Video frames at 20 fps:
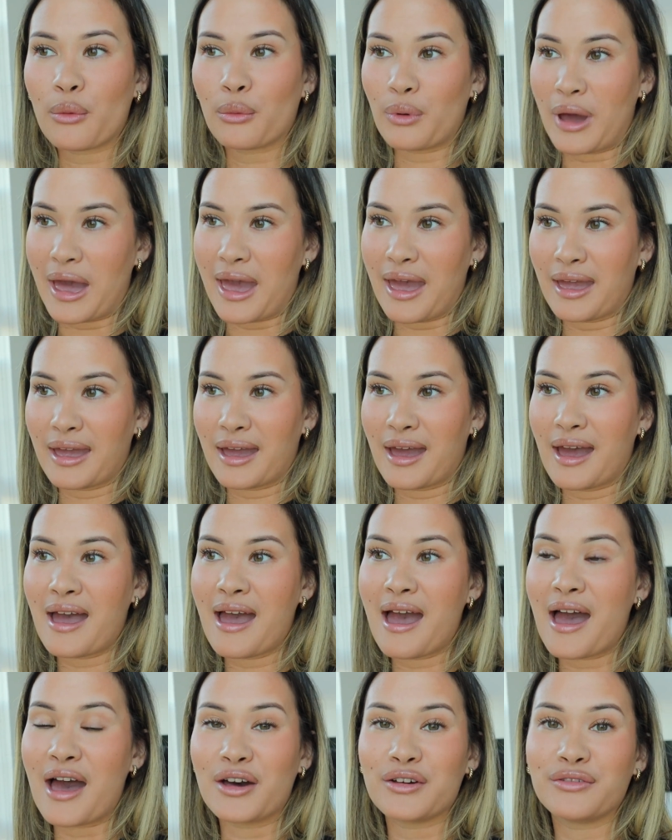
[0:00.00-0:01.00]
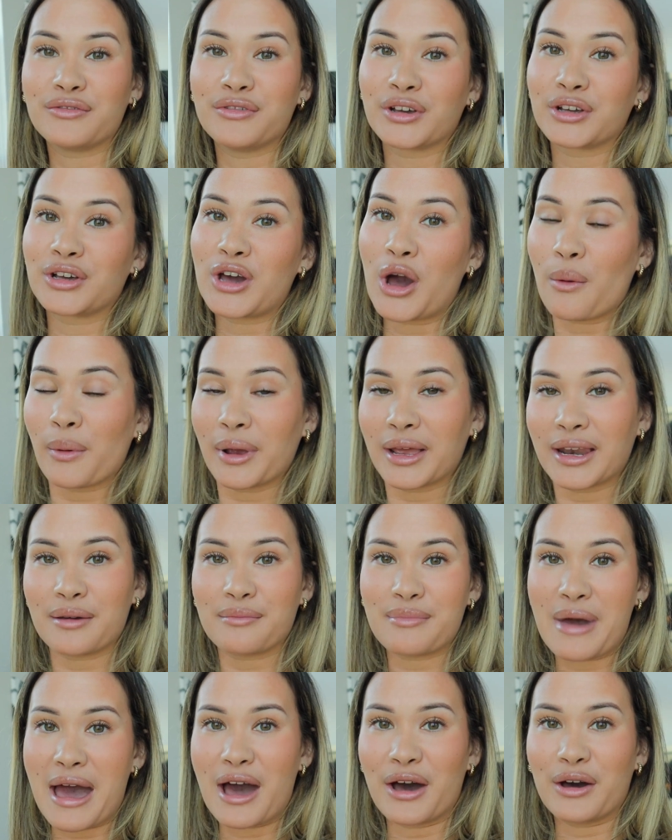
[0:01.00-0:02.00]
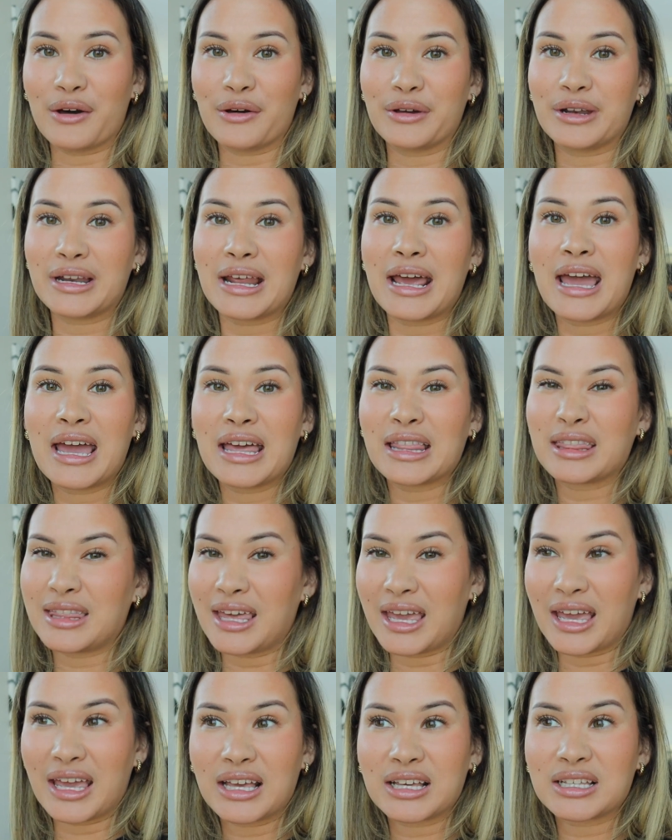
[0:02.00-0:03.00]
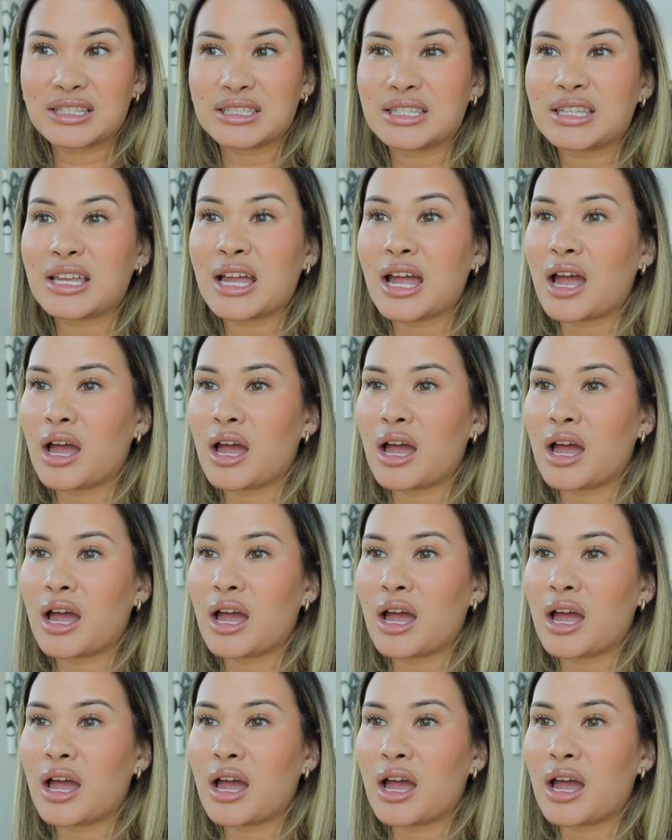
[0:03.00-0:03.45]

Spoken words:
way of going about things,